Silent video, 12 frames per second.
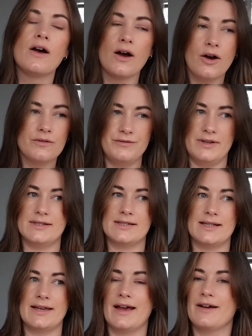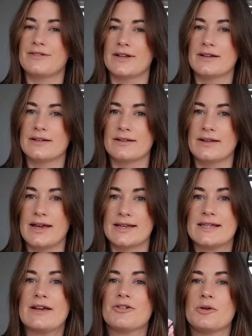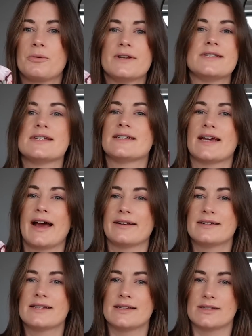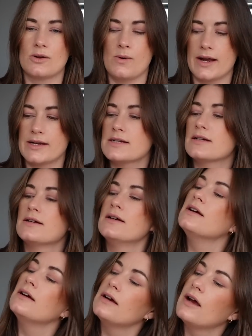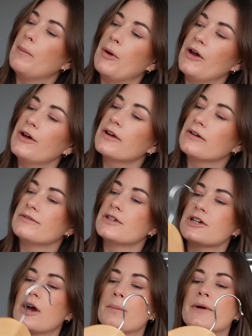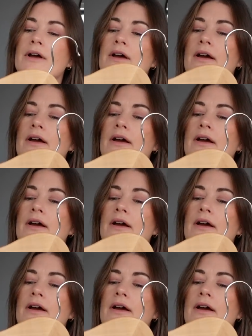Obviously having an A0 printer to hand is quite a perk of the job.